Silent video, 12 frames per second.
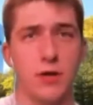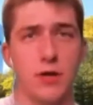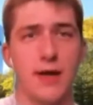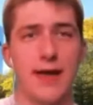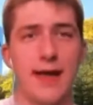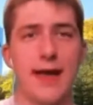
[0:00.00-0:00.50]

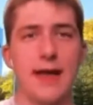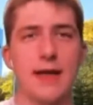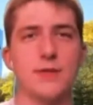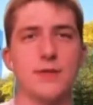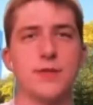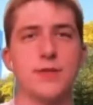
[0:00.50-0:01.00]

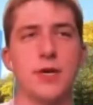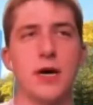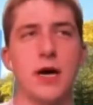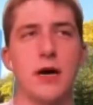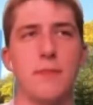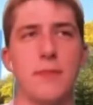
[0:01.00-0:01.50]
and
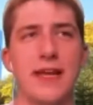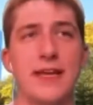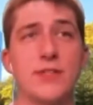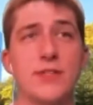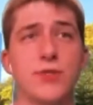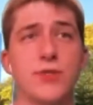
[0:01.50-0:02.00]
um,
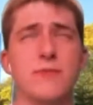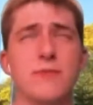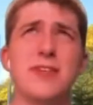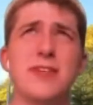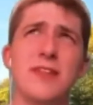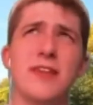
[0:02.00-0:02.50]
inst-
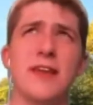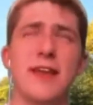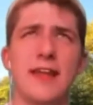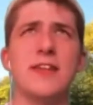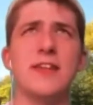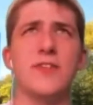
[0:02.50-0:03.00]
um,
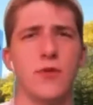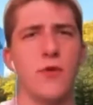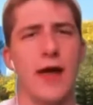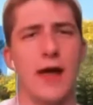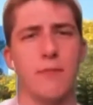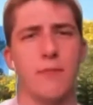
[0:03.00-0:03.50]
and
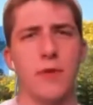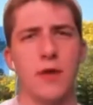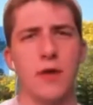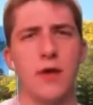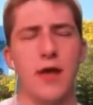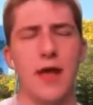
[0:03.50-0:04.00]
Instagram
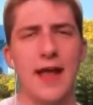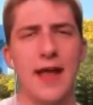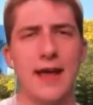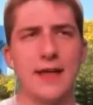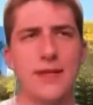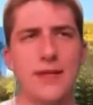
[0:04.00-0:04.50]

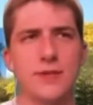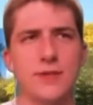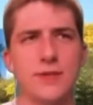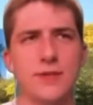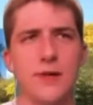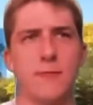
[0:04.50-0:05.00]
and
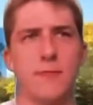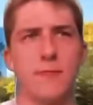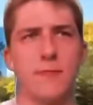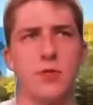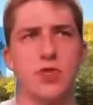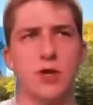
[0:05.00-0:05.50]
um,
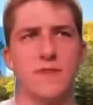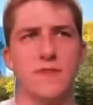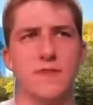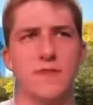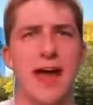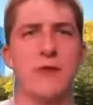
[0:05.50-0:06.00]

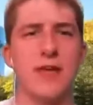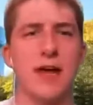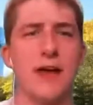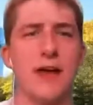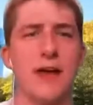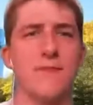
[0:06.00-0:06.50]
services
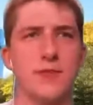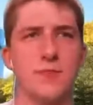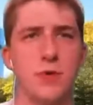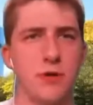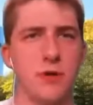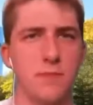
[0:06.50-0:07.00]
outside of
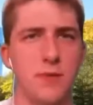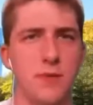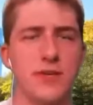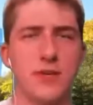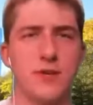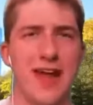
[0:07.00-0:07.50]
Facebook
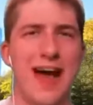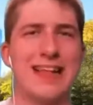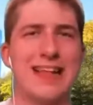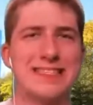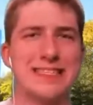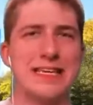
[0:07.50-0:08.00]
because they're
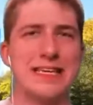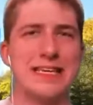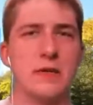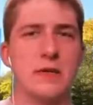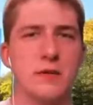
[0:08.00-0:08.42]
not seeing